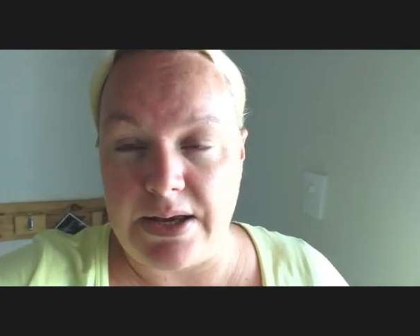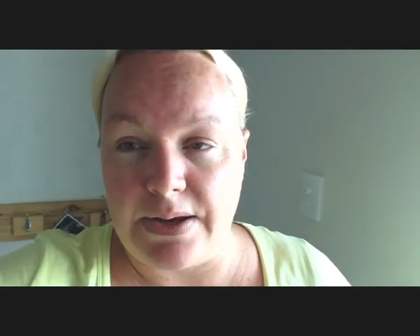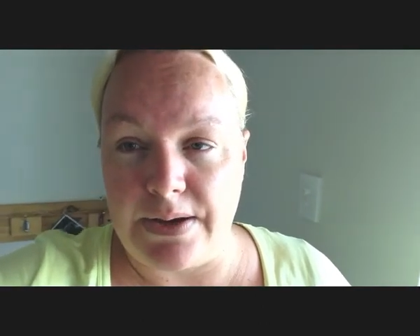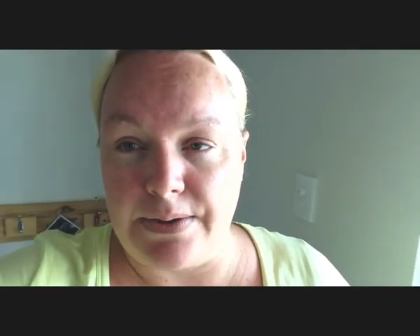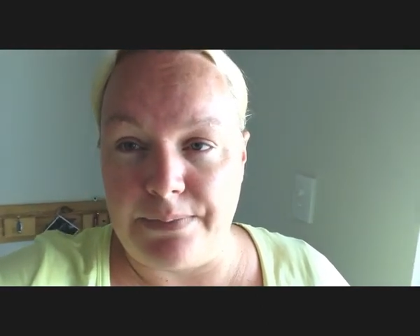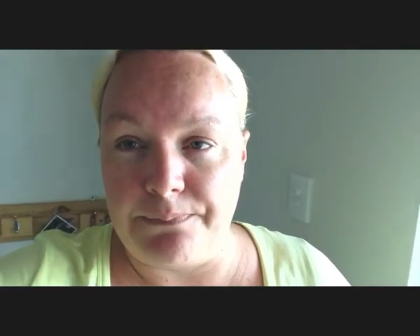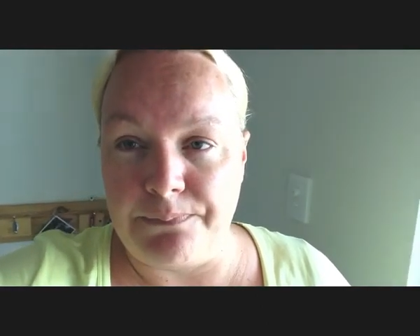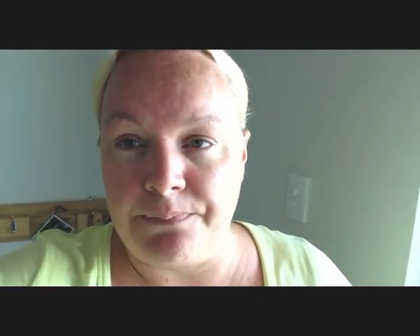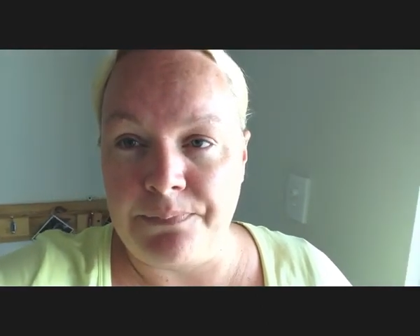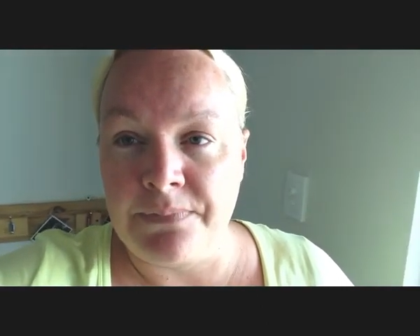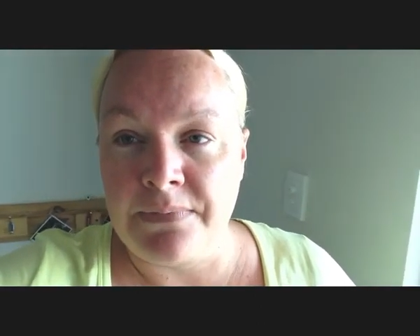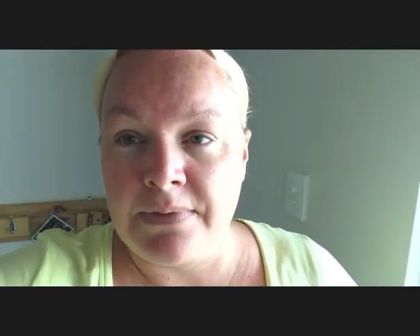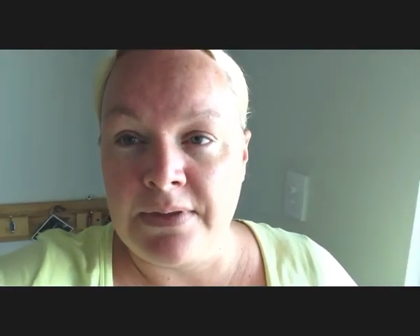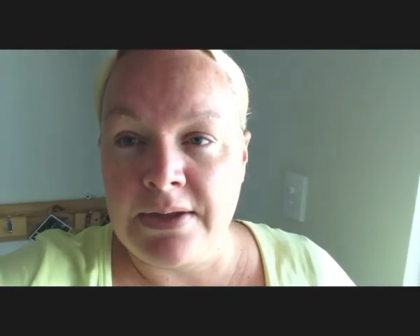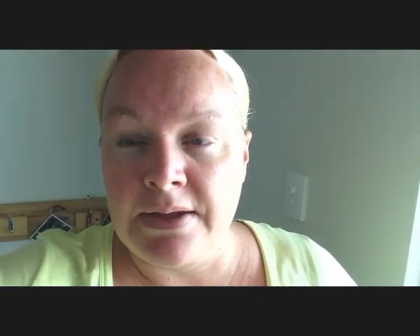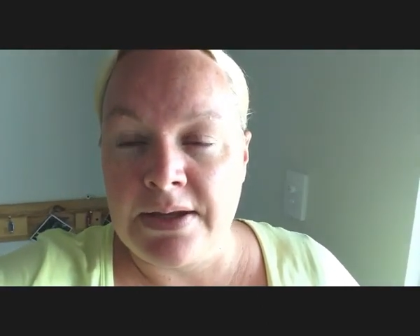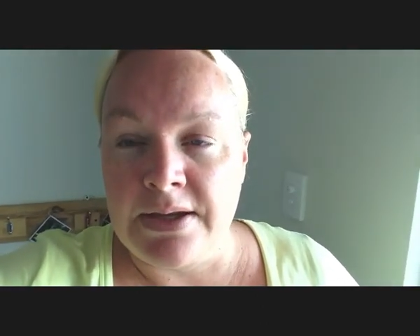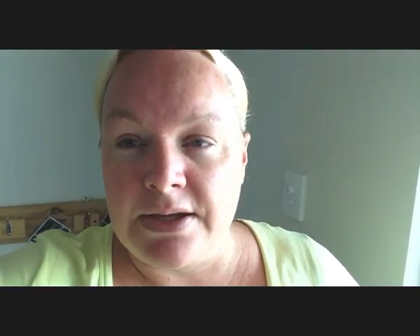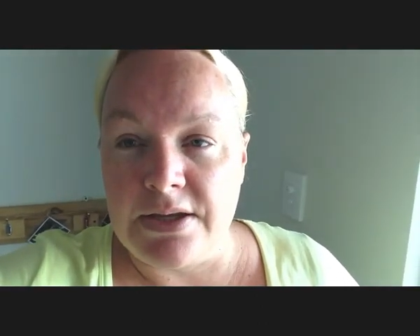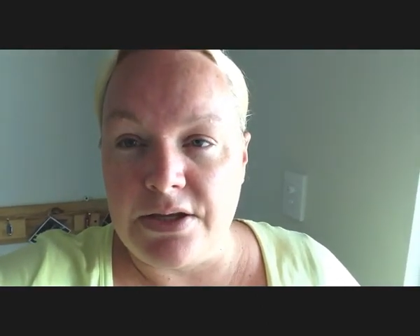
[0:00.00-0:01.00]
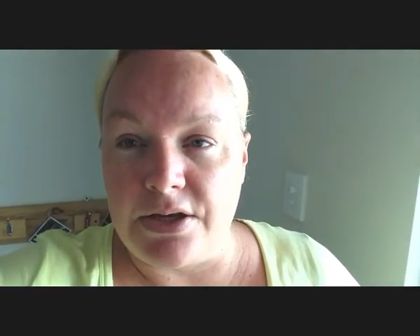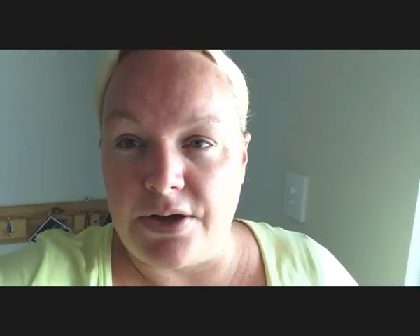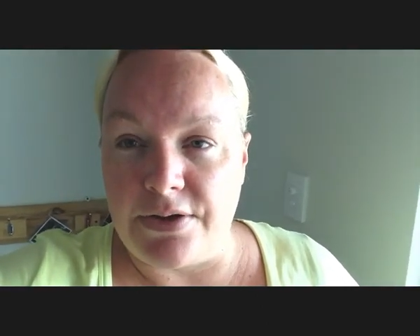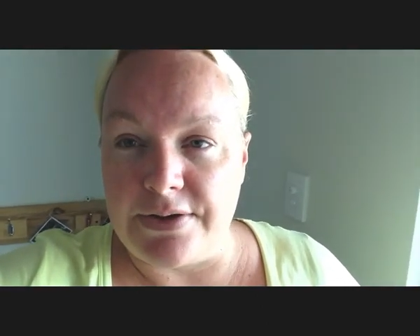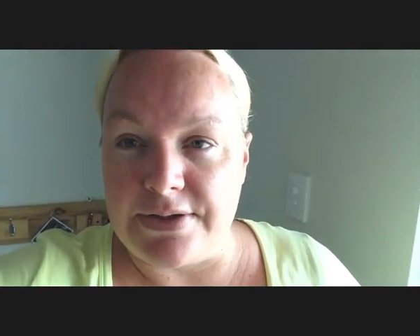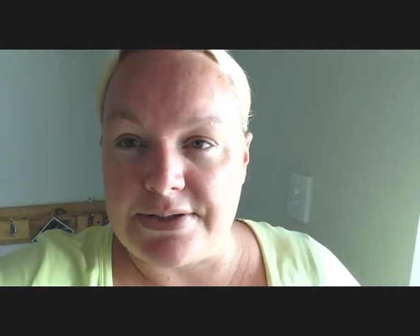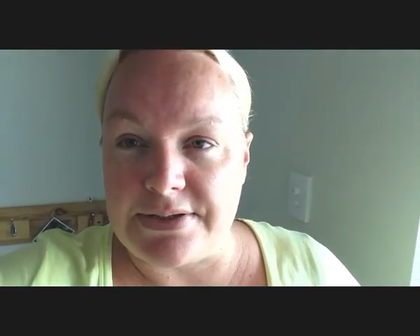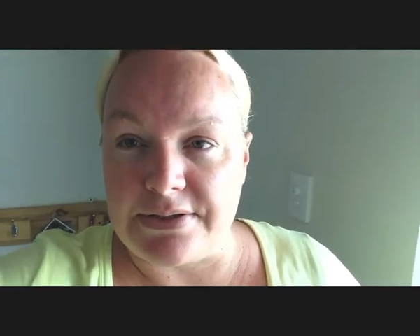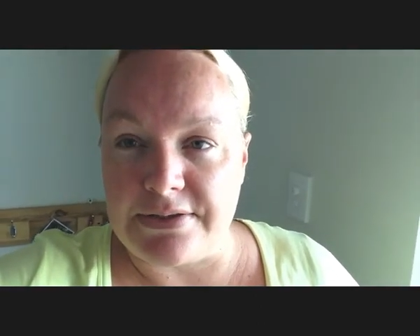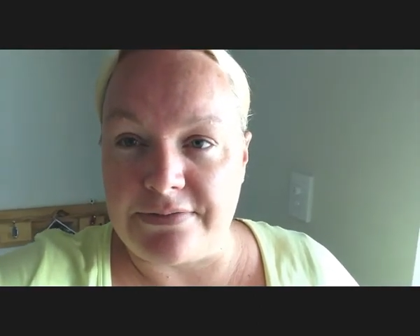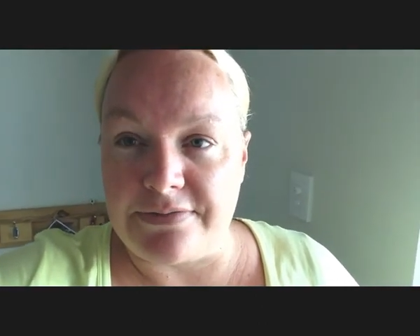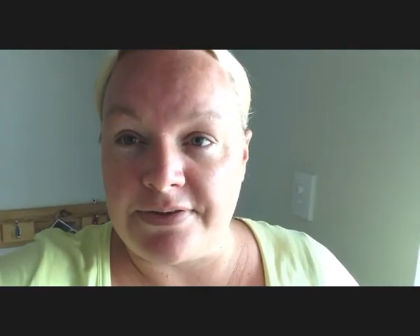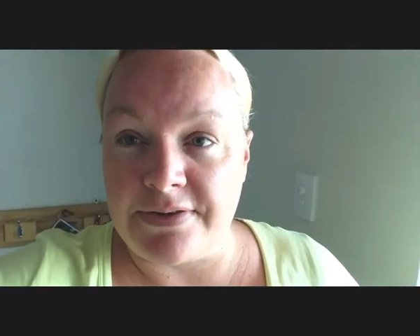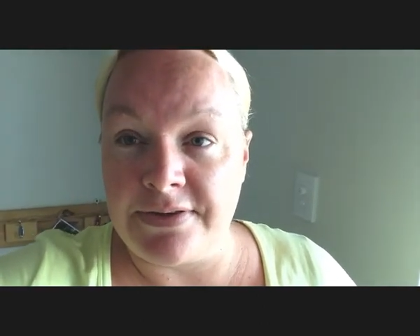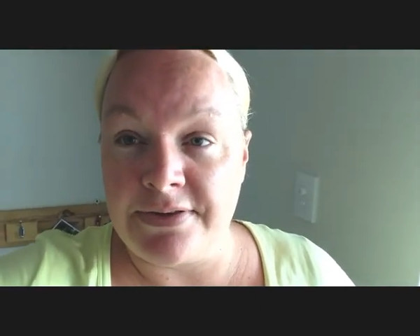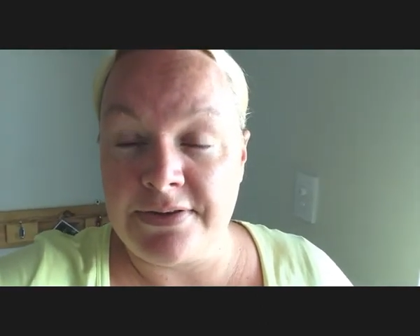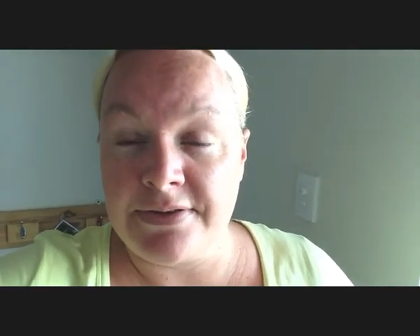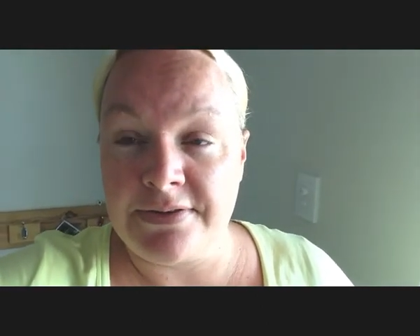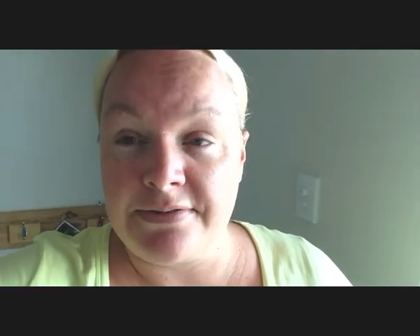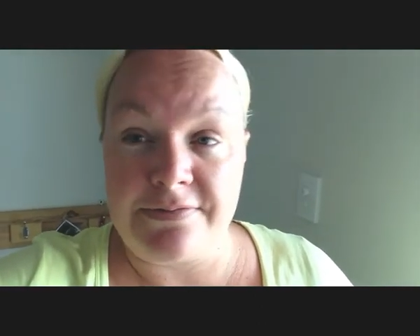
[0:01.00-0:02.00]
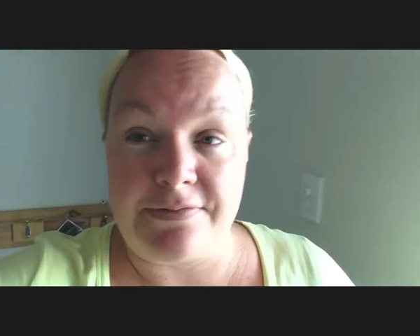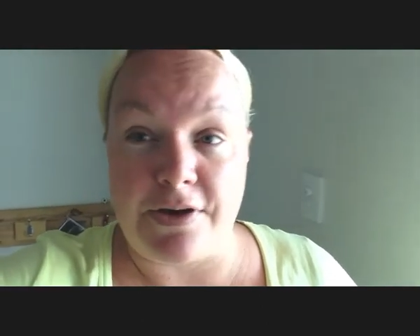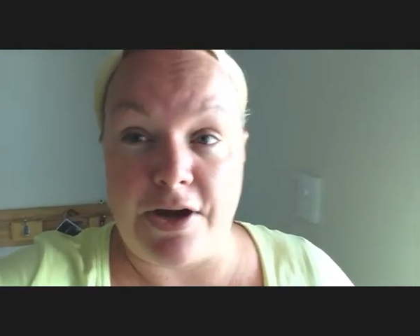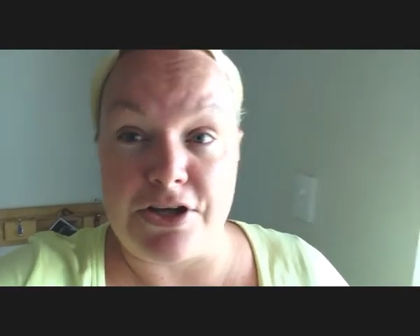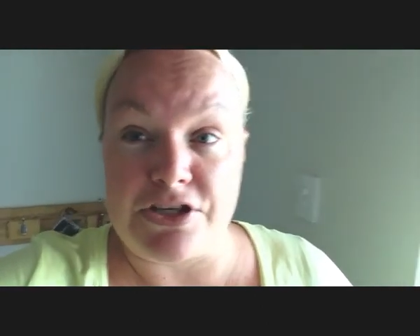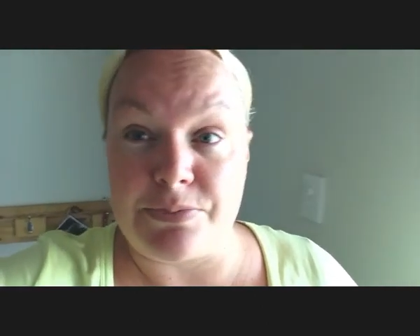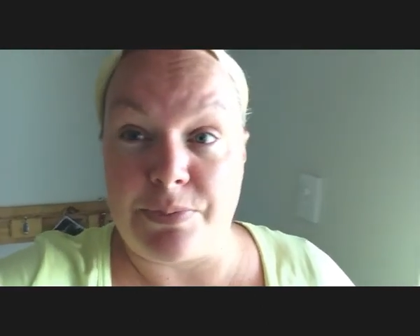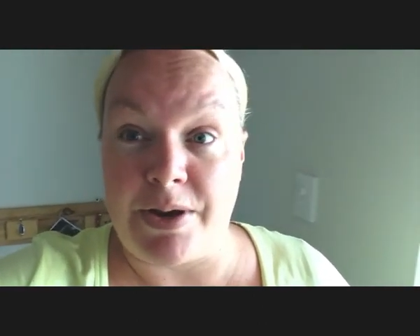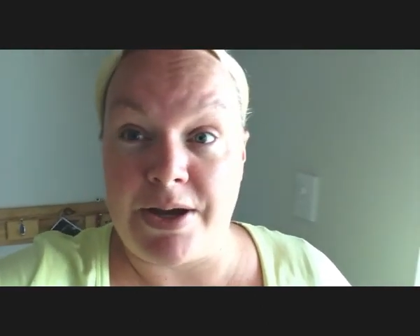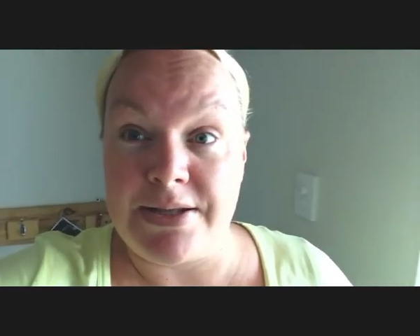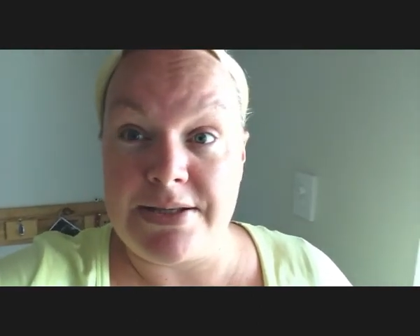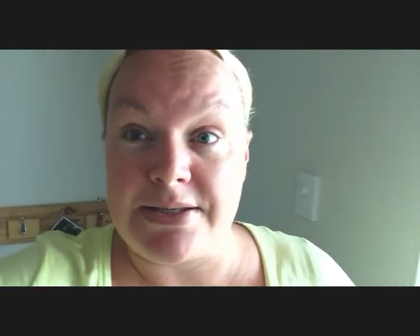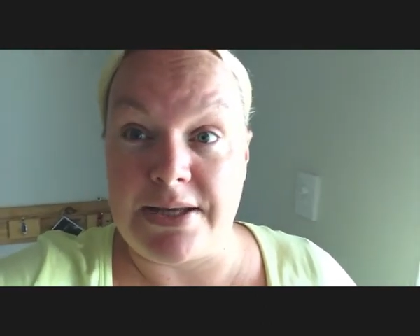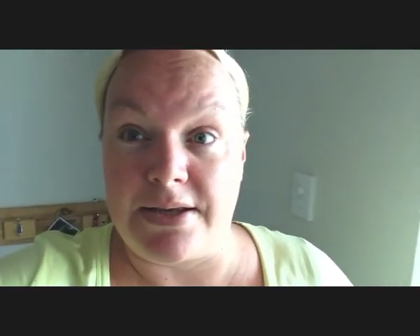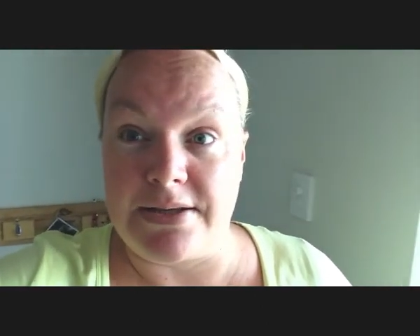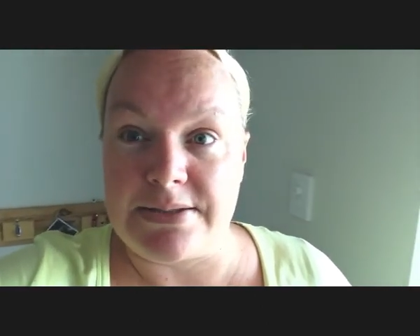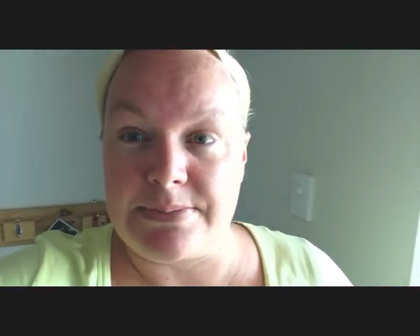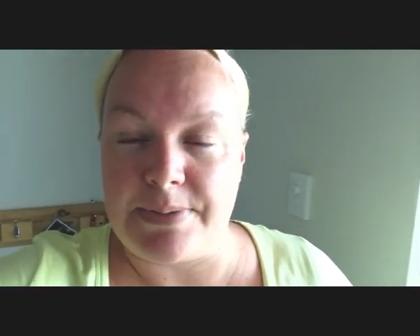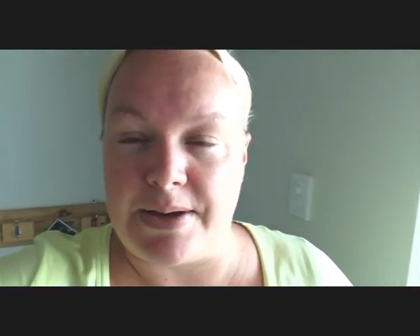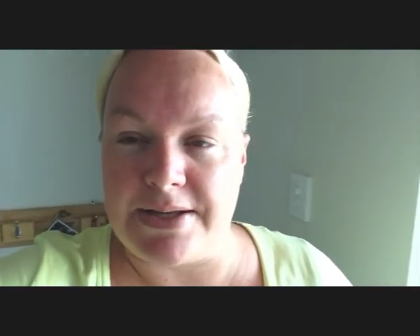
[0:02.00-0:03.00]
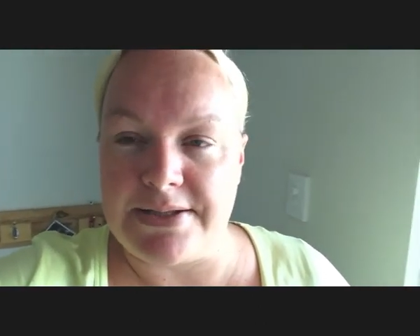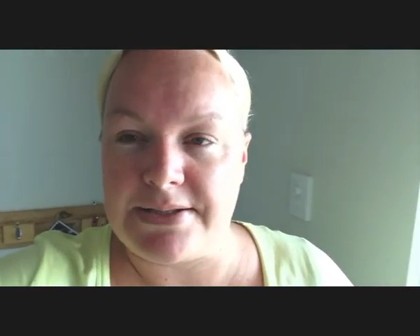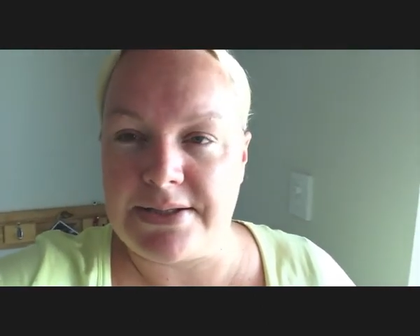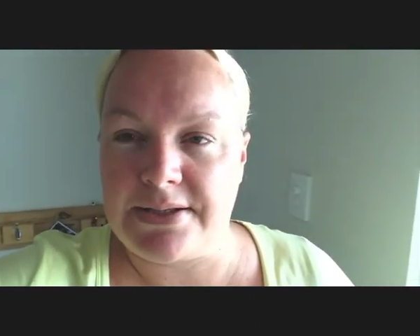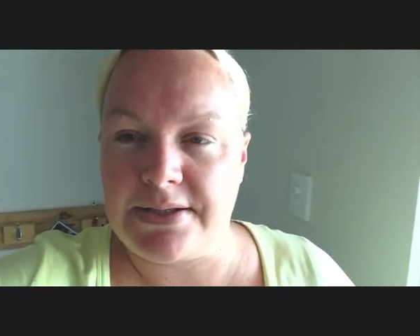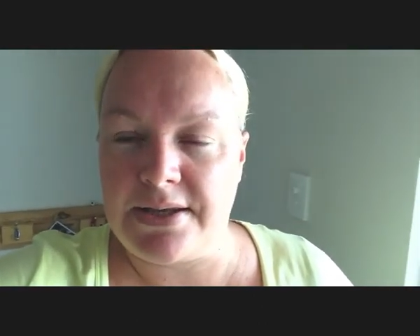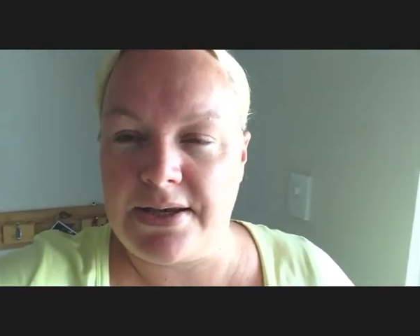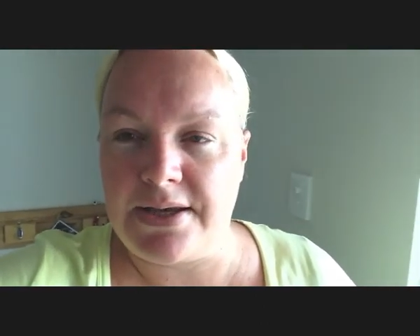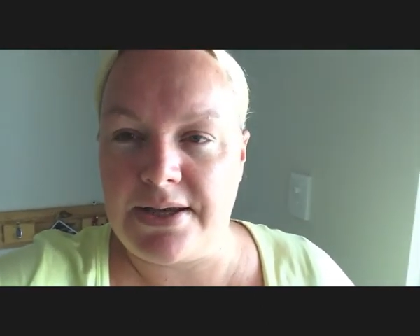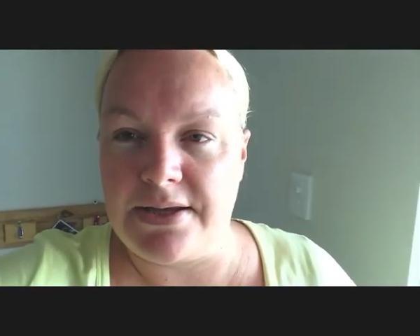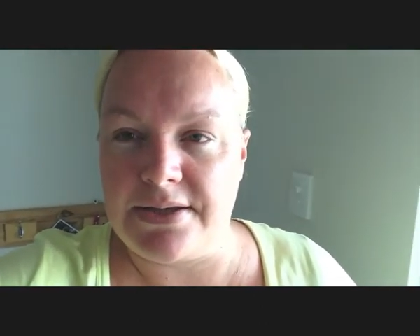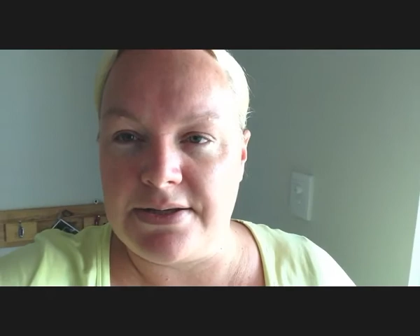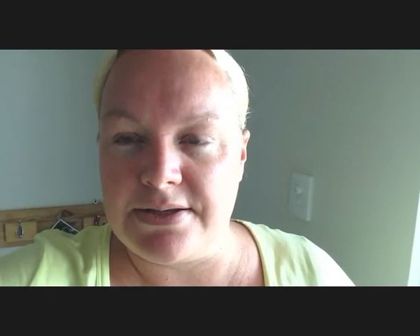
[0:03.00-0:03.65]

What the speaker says: You know, it sort of fries your brain cells basically.